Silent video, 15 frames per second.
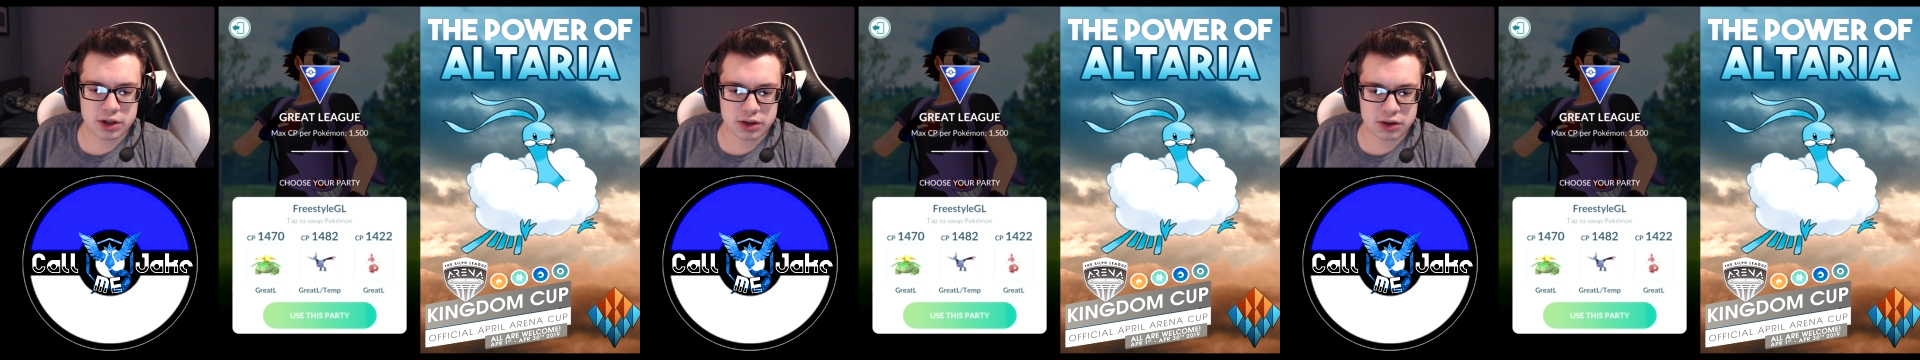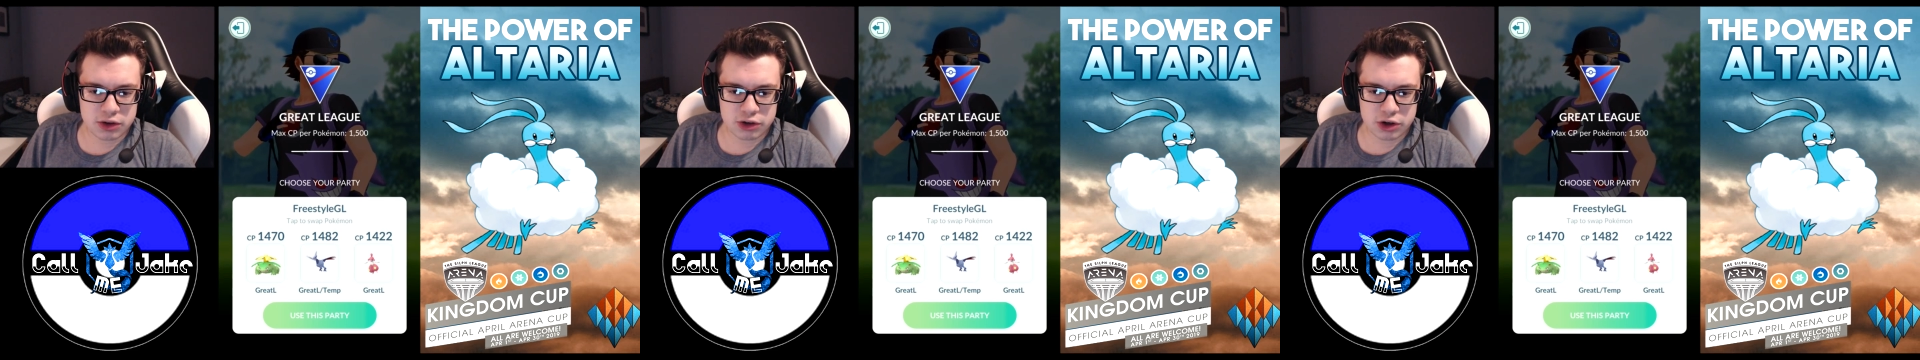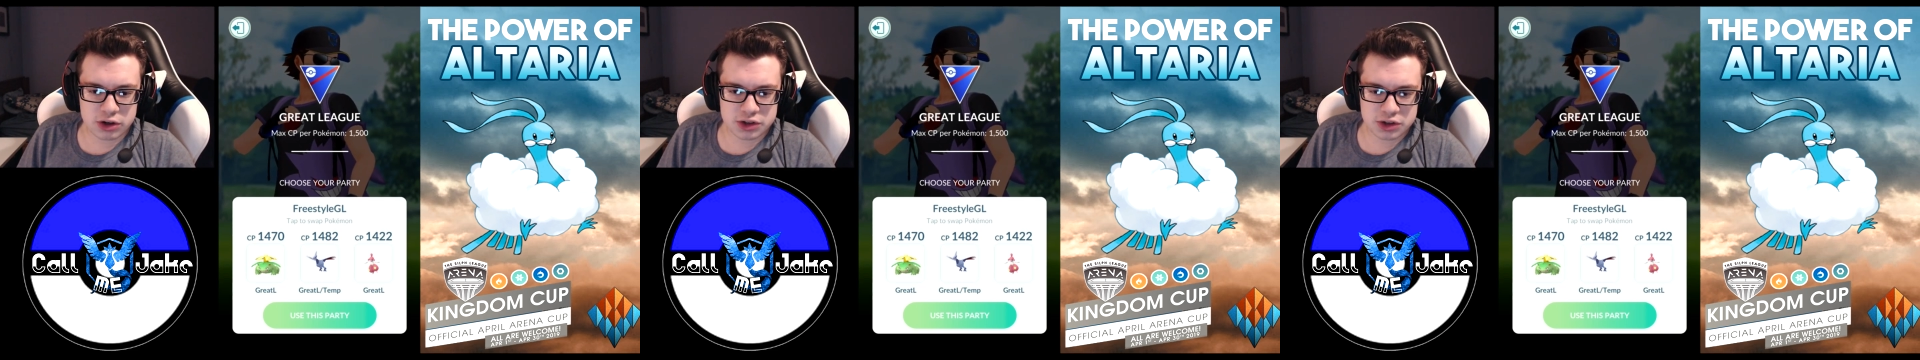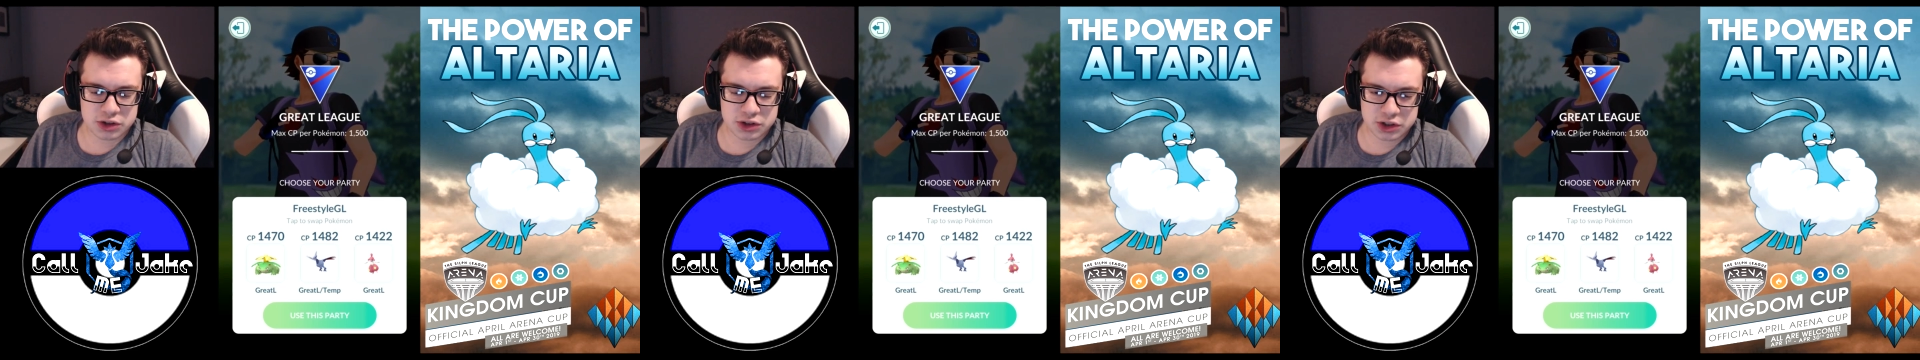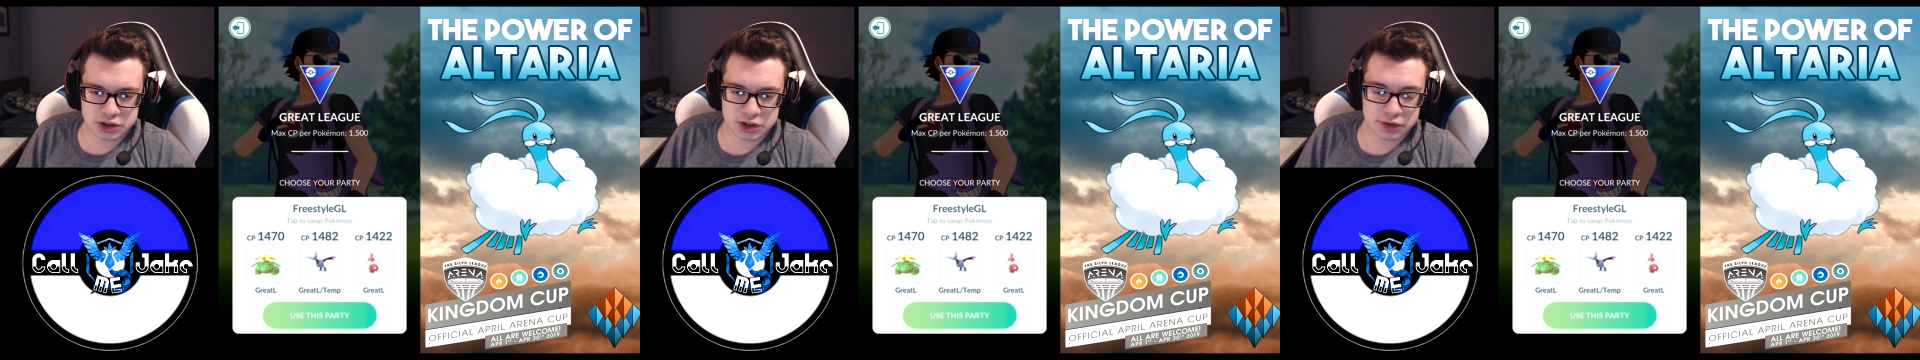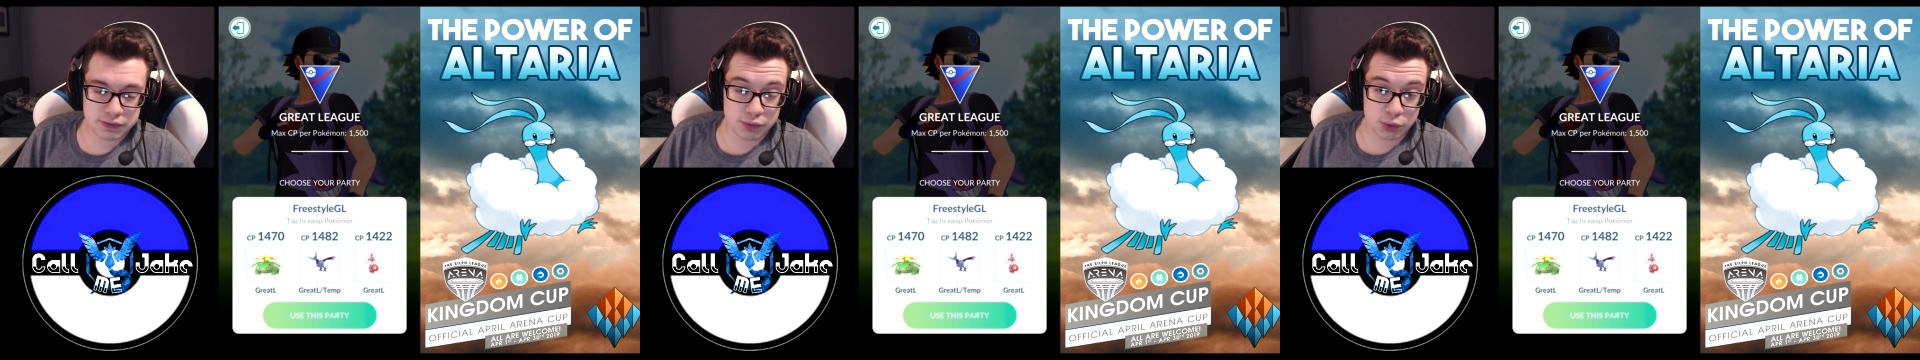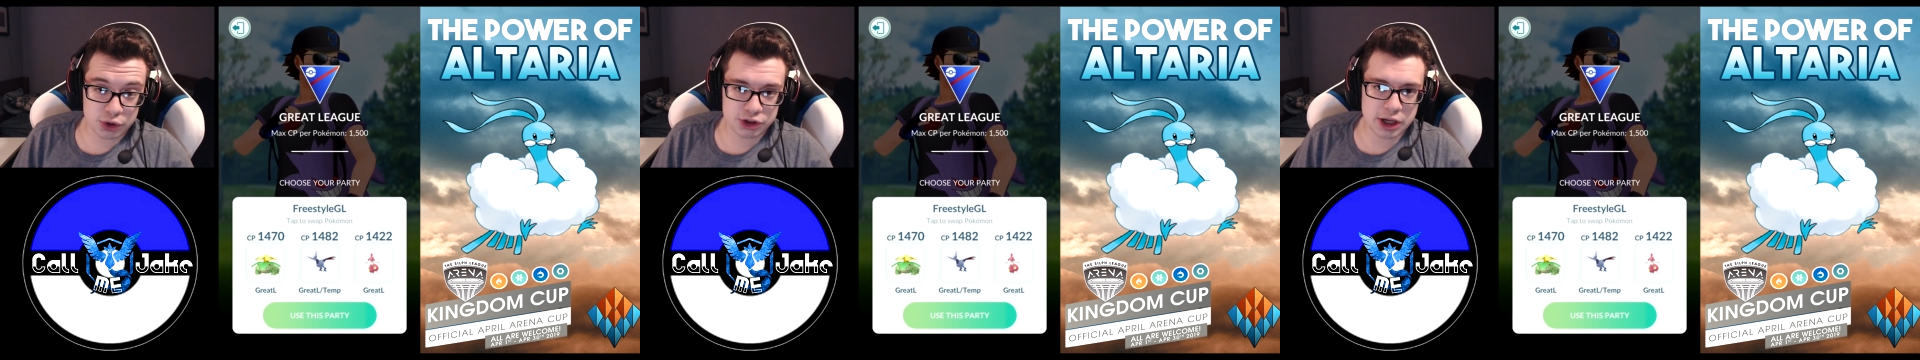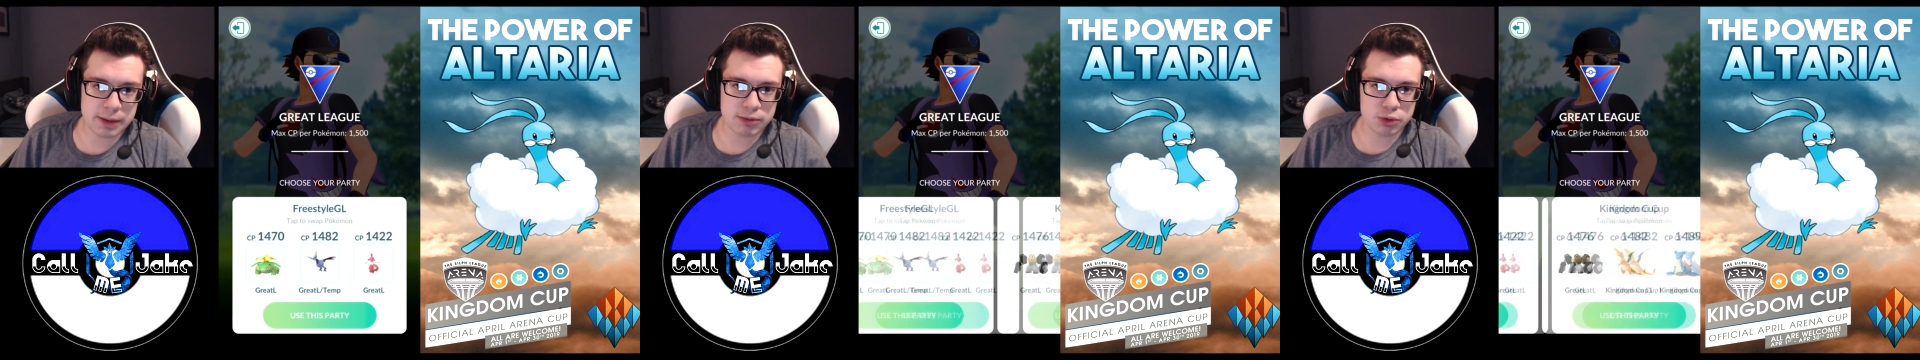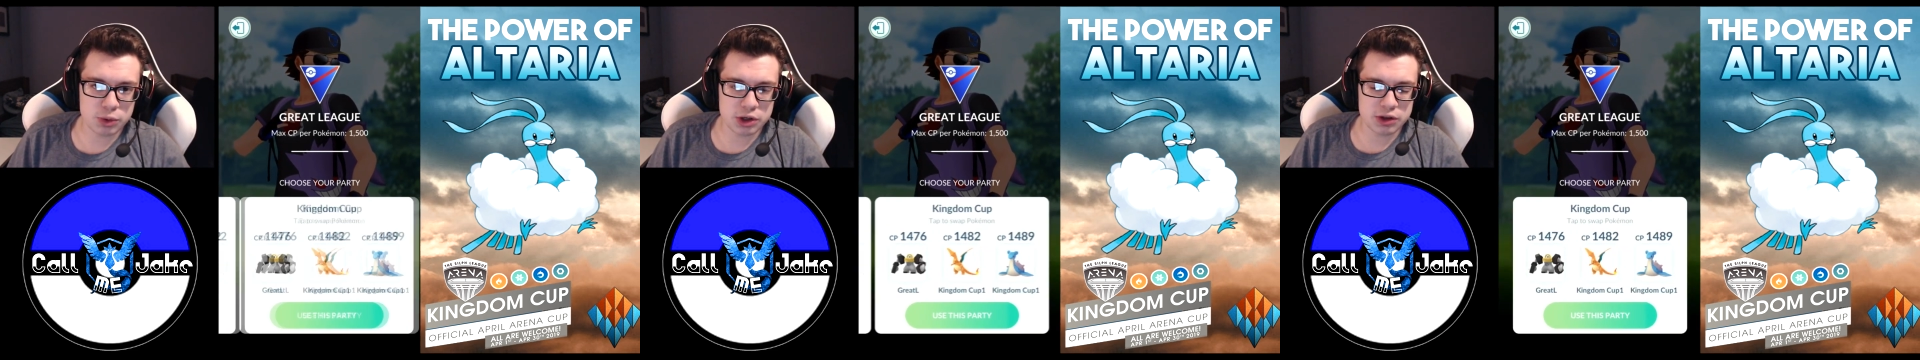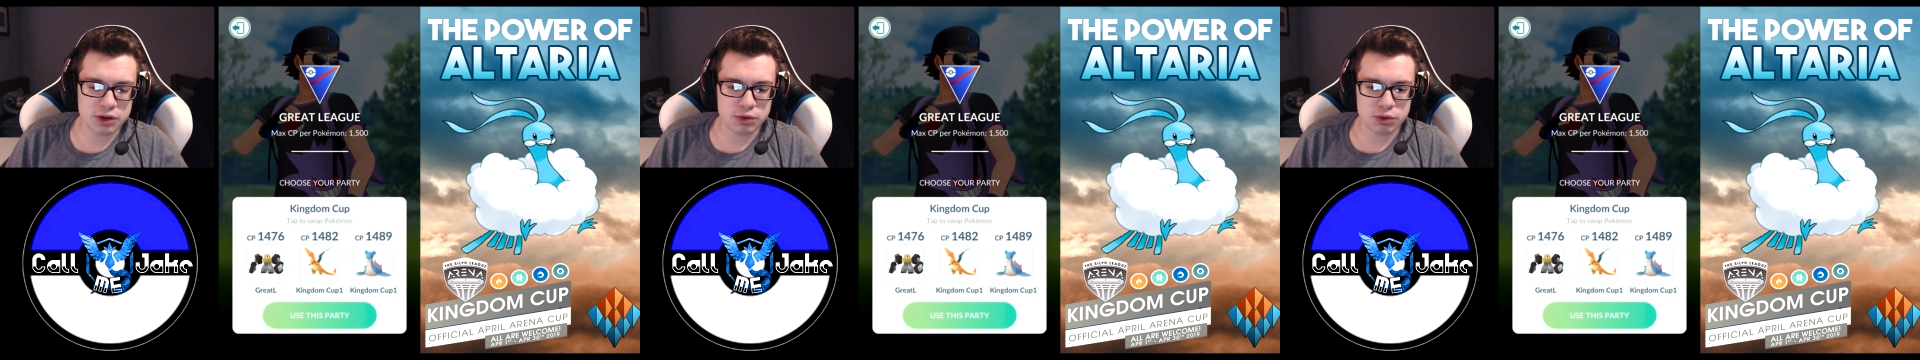to Charizard since it's 4 times
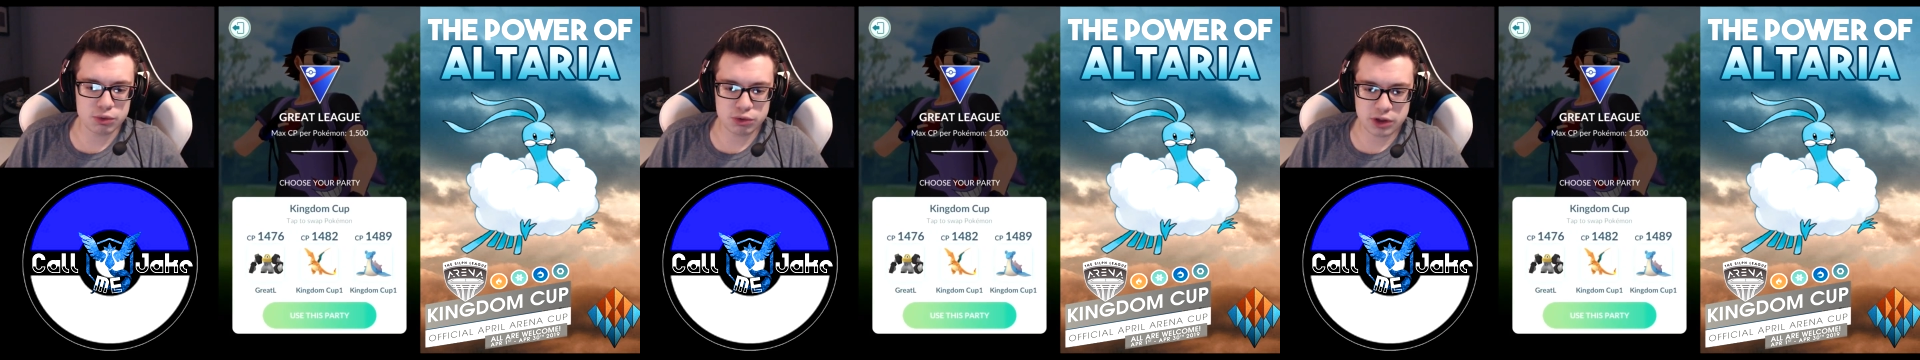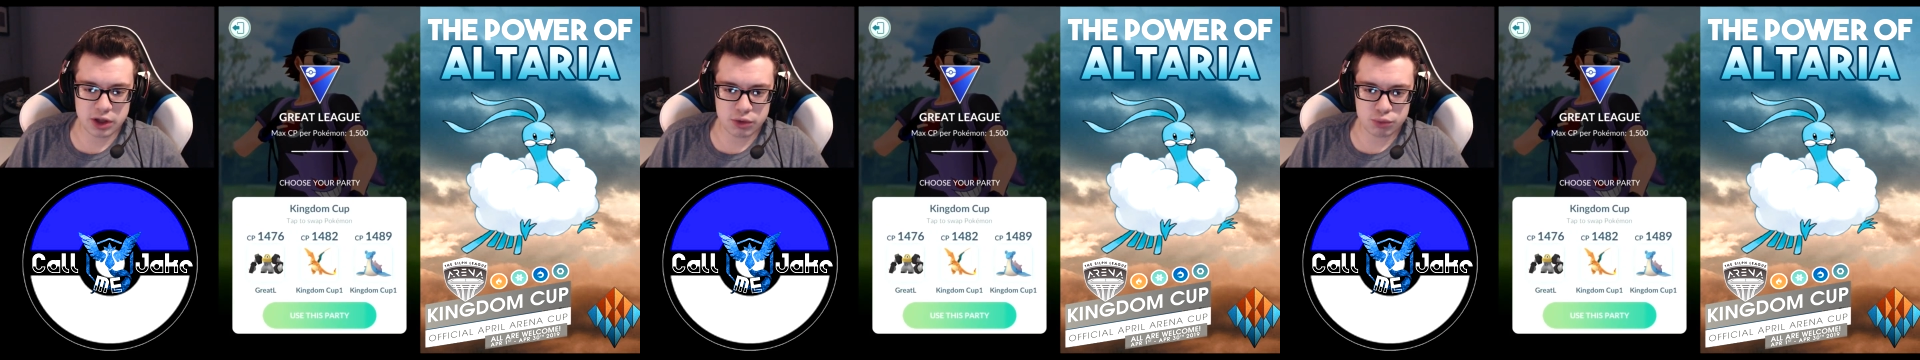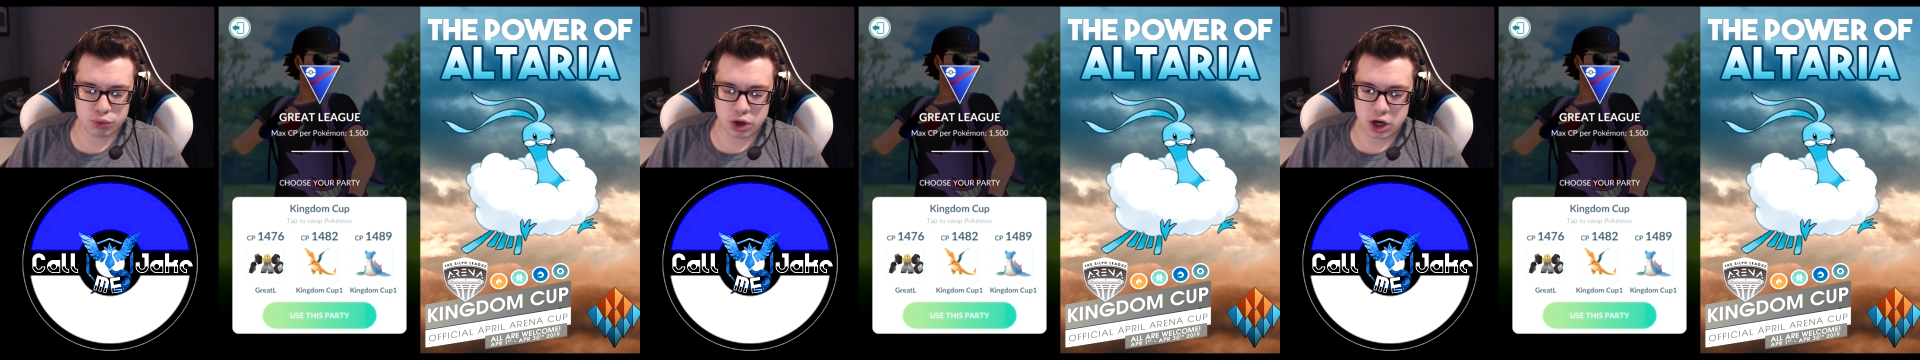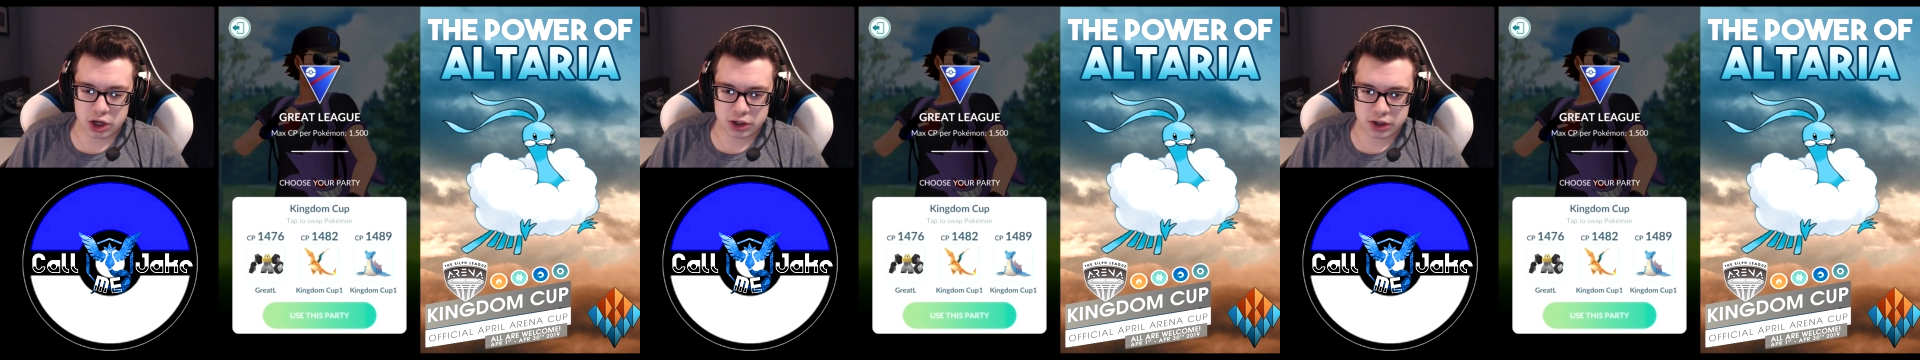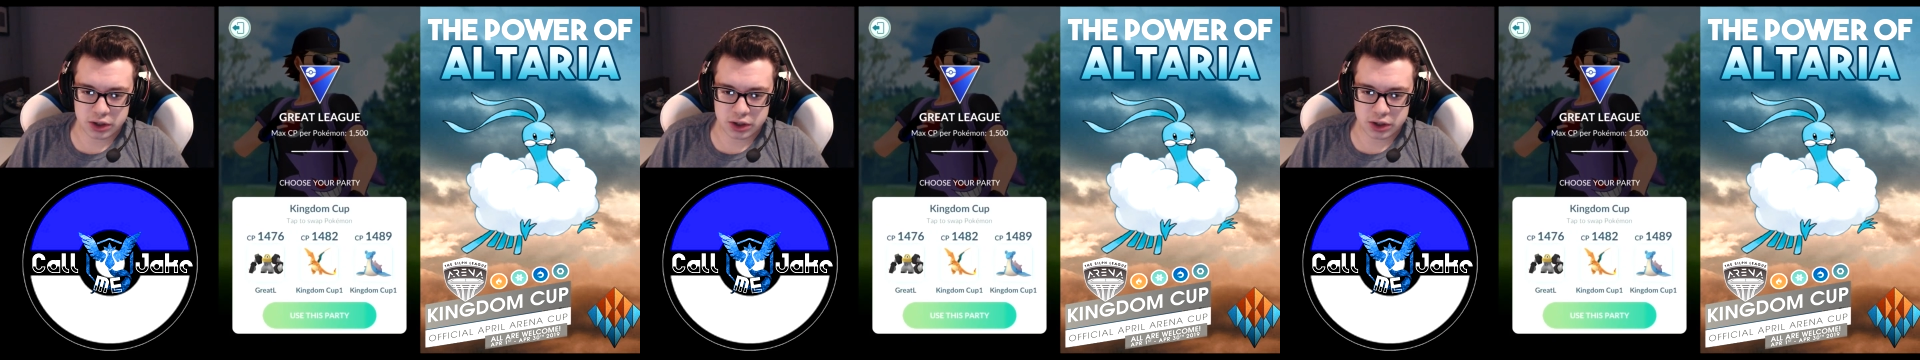weak to that rock.